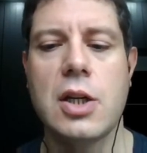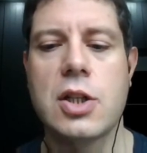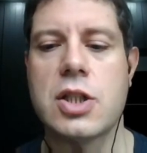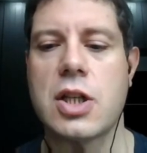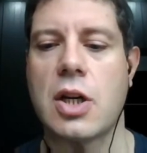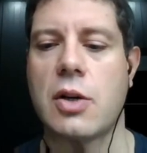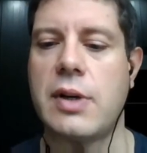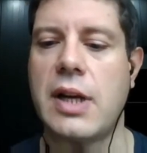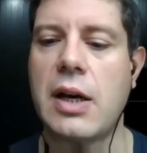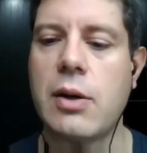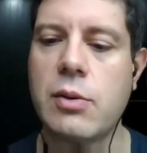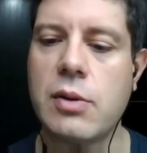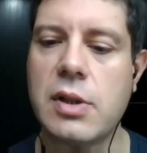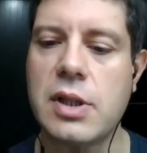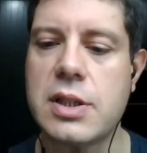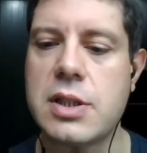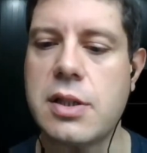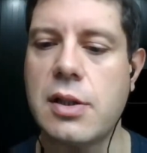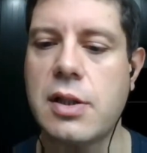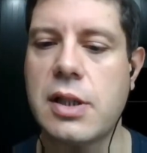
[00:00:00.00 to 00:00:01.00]
So now
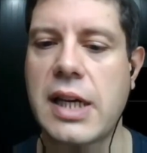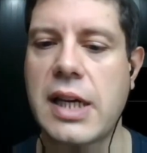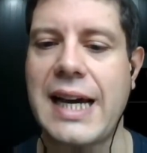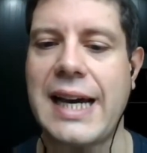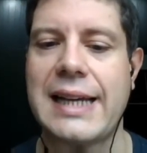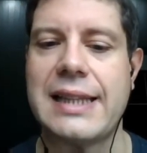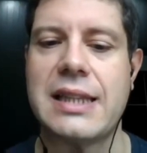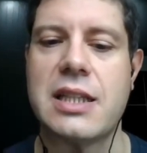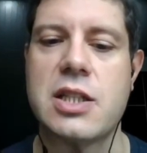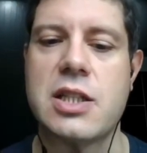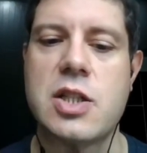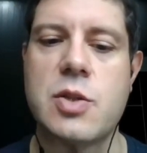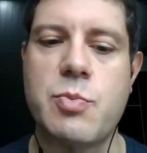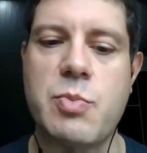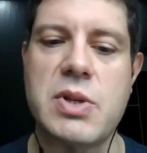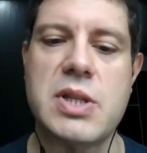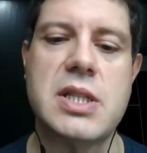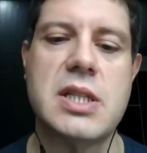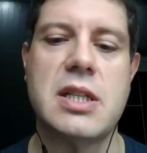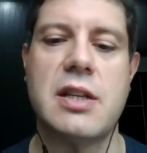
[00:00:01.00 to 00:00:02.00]
let's look at the
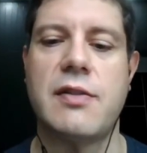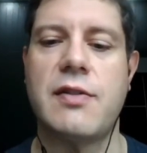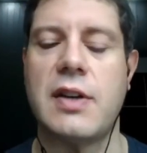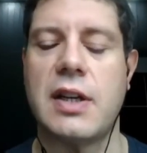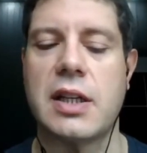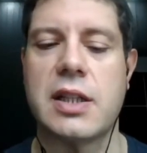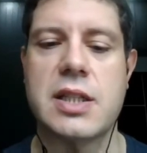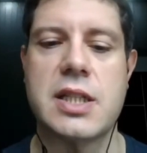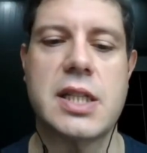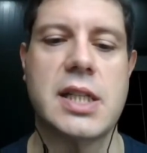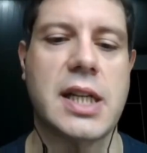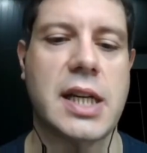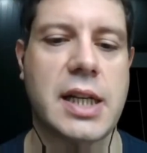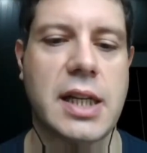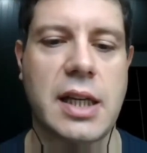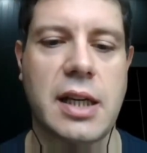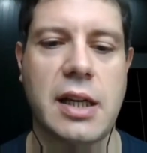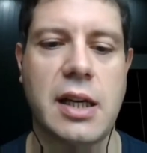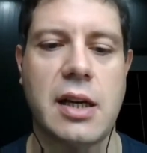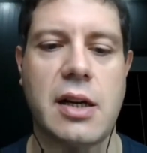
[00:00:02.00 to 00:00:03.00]
specific
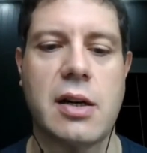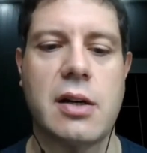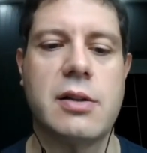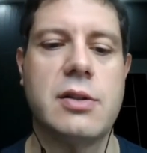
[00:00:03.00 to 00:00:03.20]
study here.